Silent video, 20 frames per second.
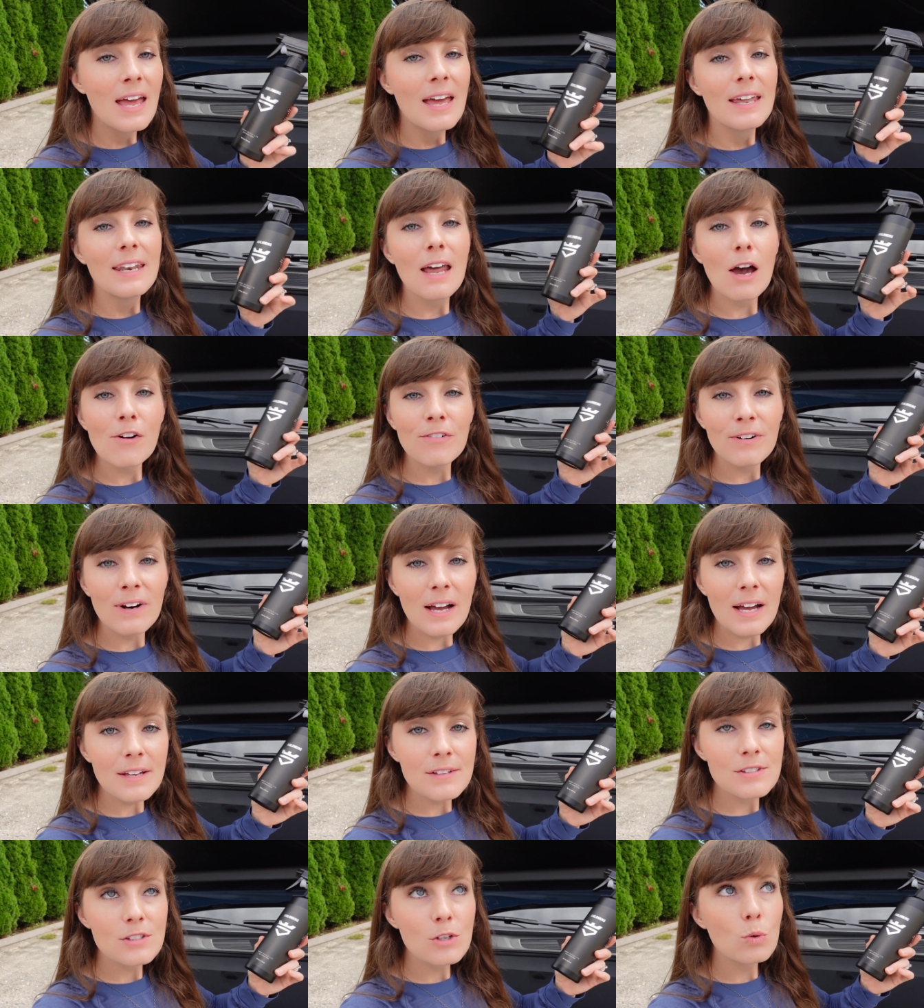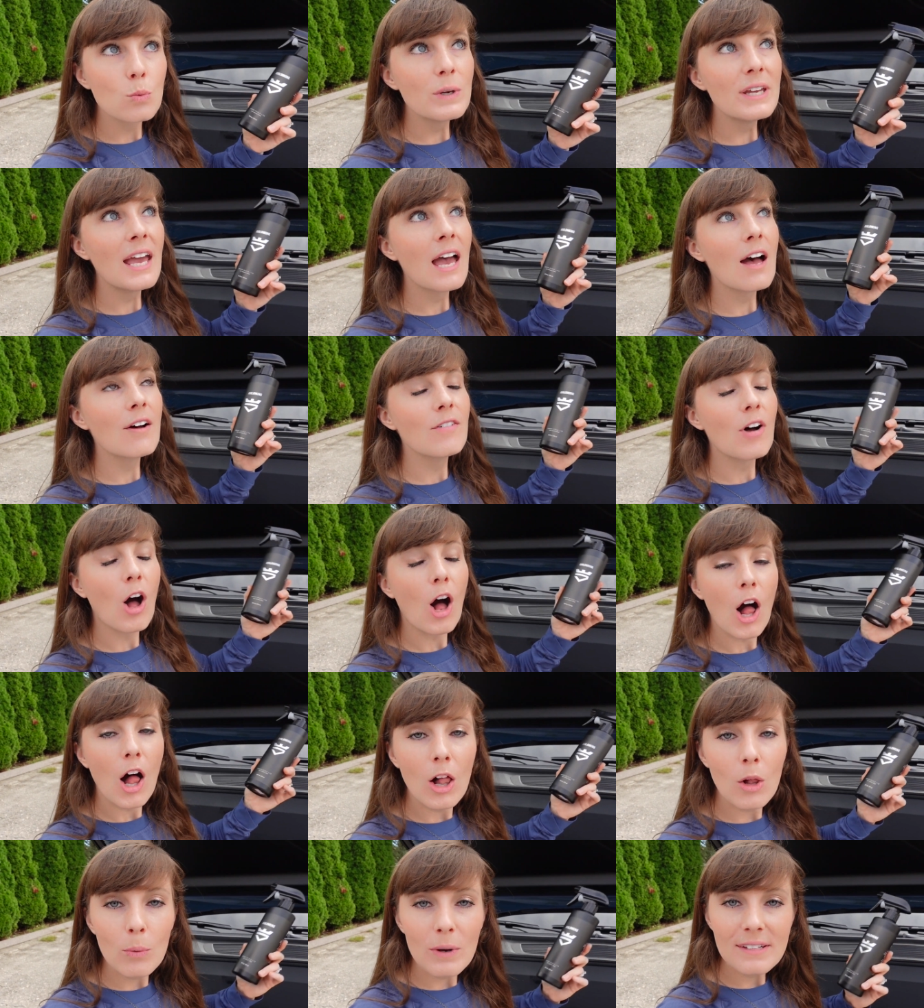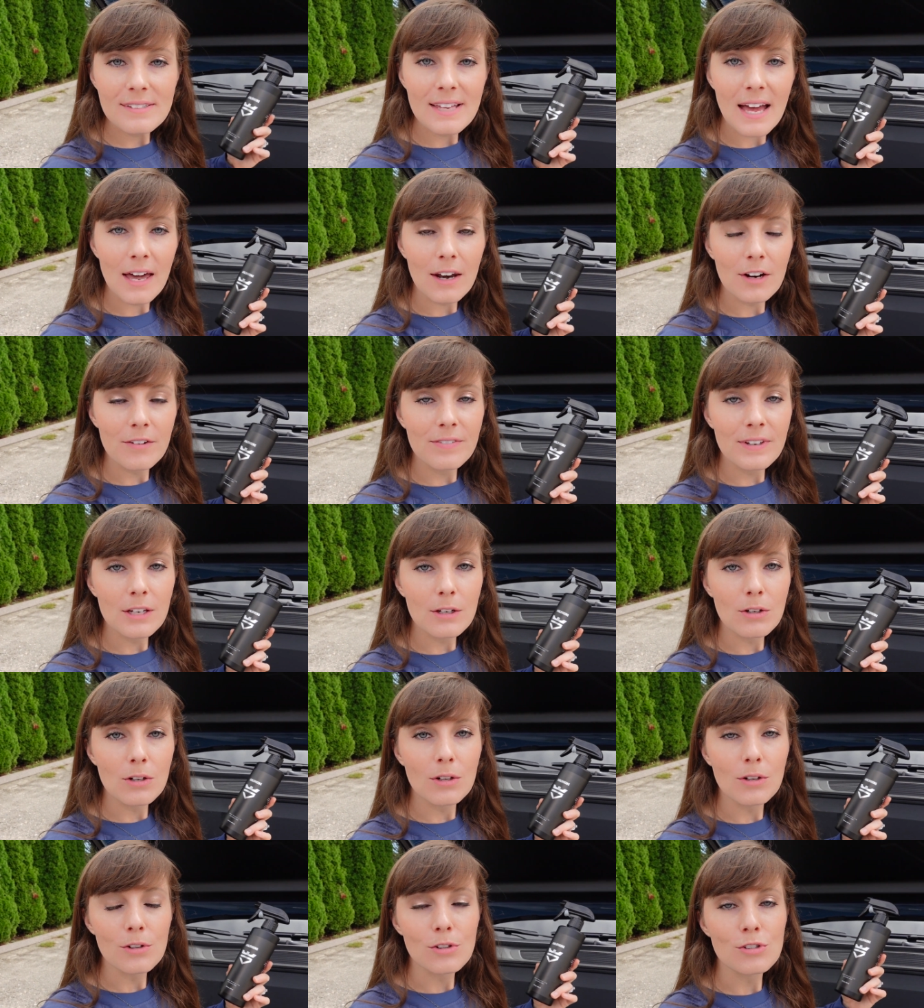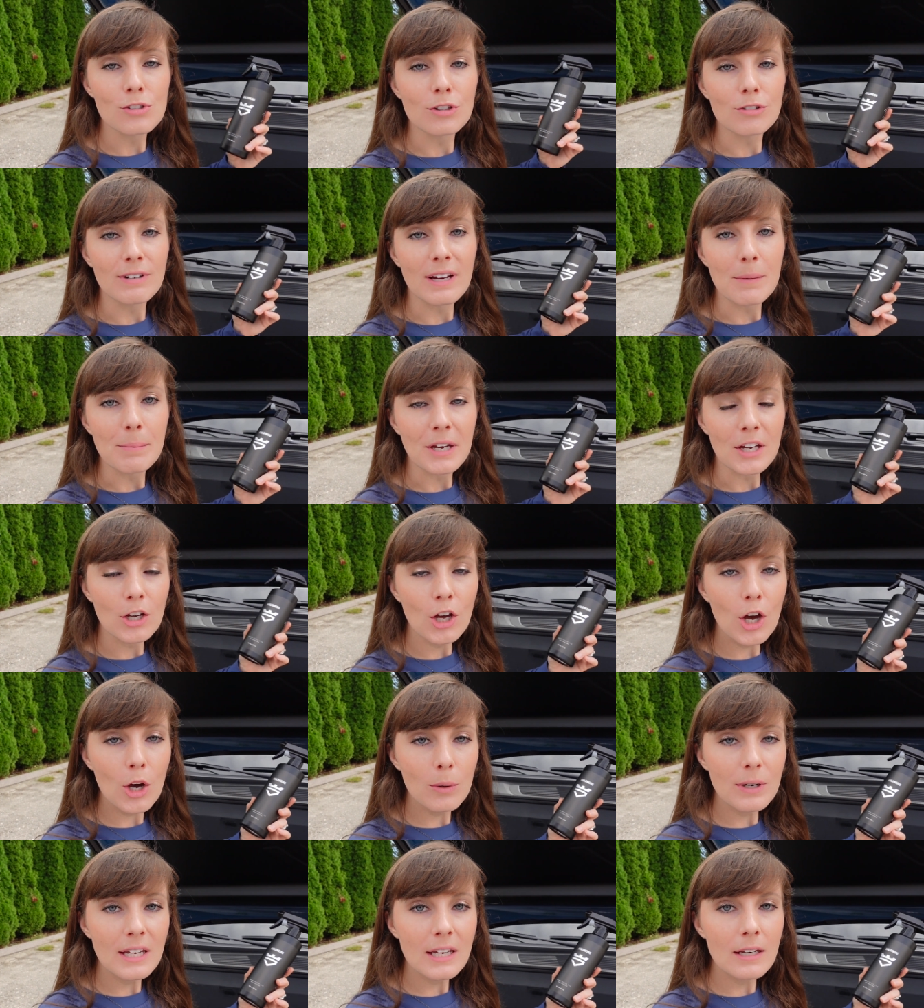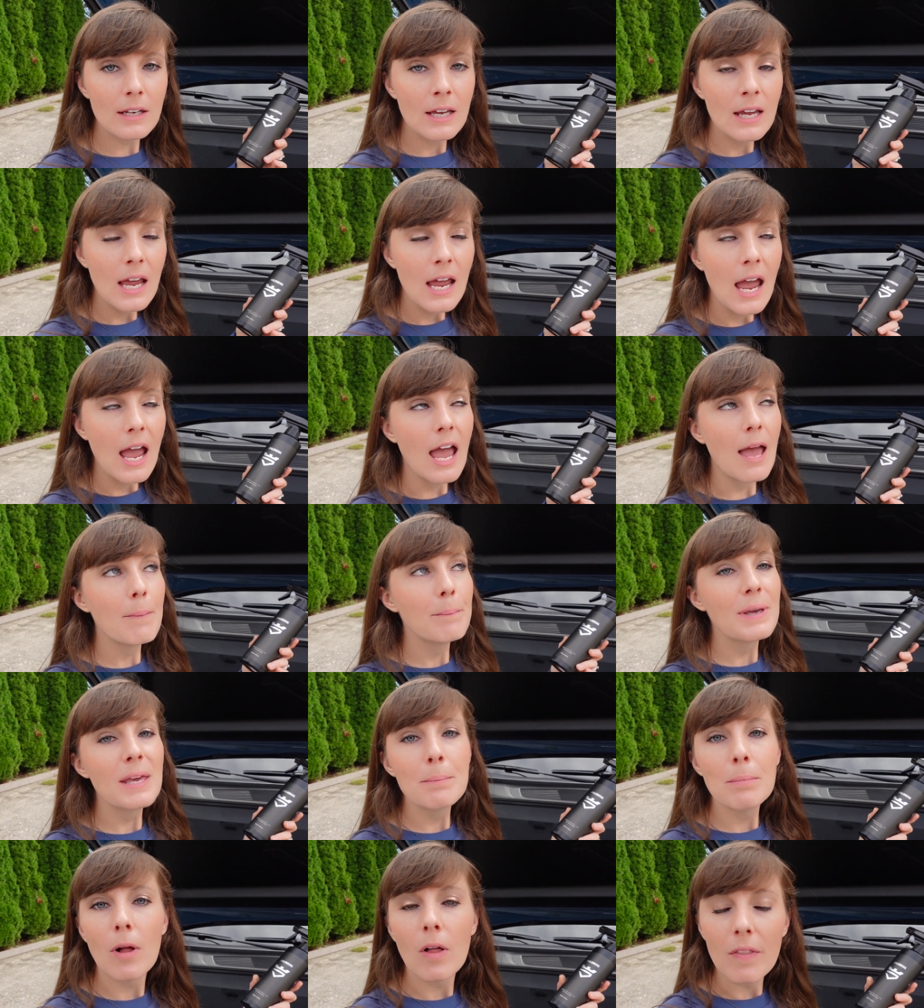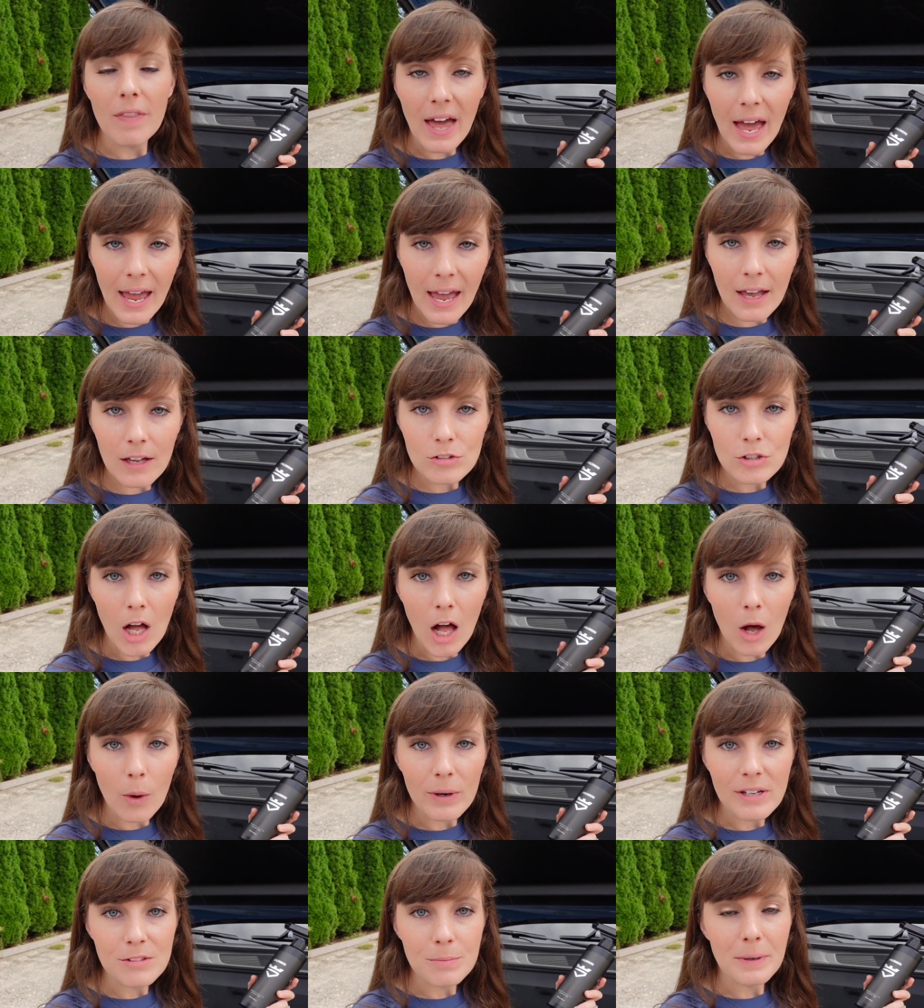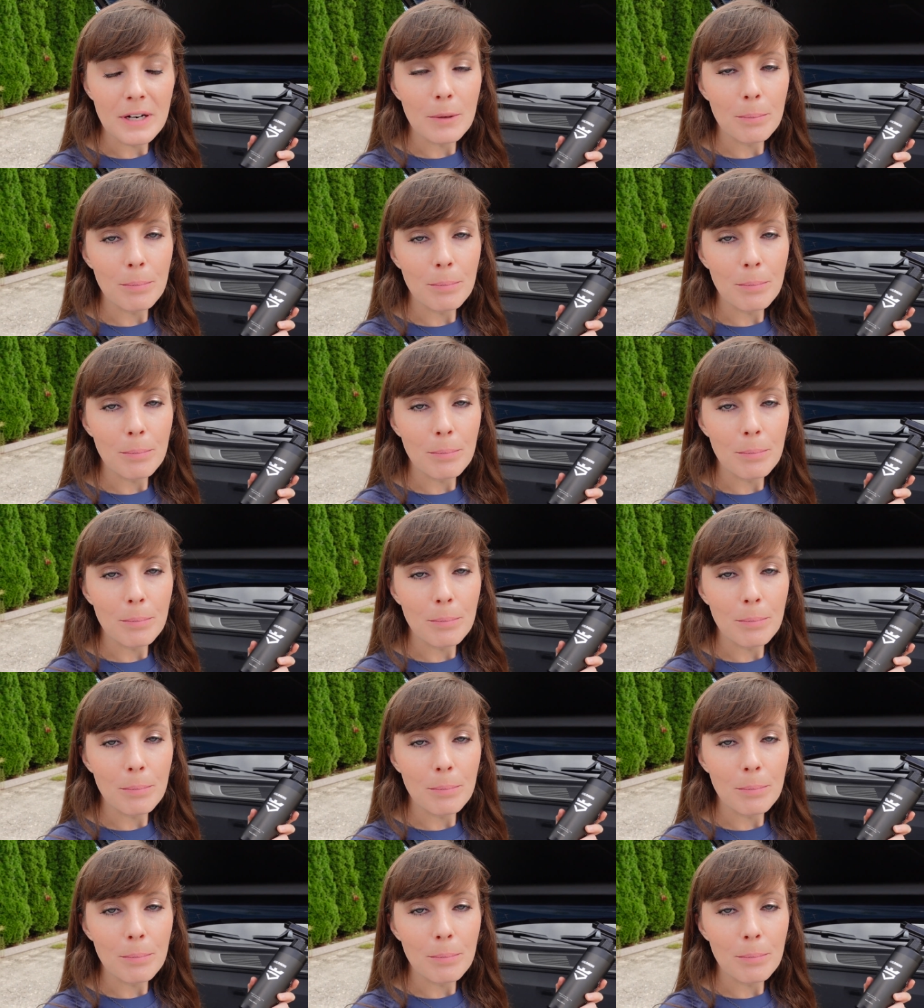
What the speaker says: Now for us, we have always had our vehicles ceramic coated, and people, that has always been a